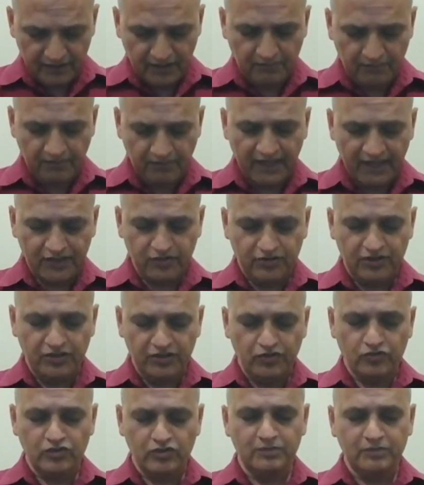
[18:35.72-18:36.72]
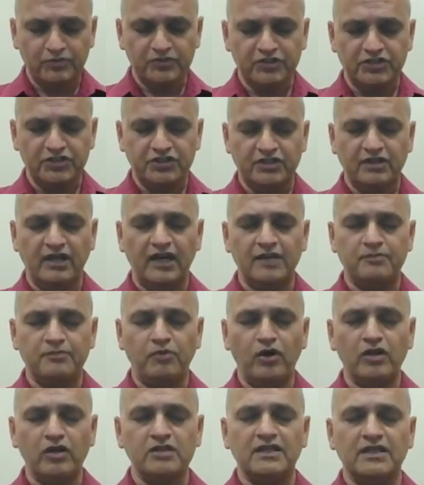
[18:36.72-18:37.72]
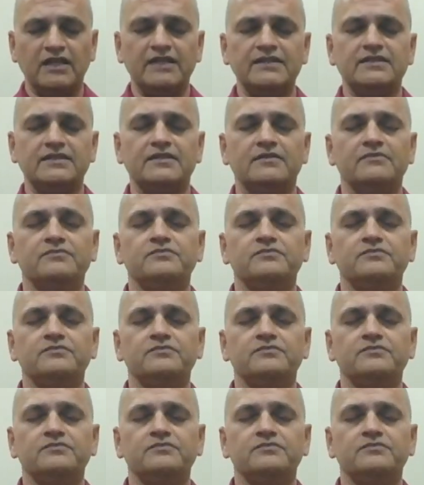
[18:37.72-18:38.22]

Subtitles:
come back to the neutral position. I apologize.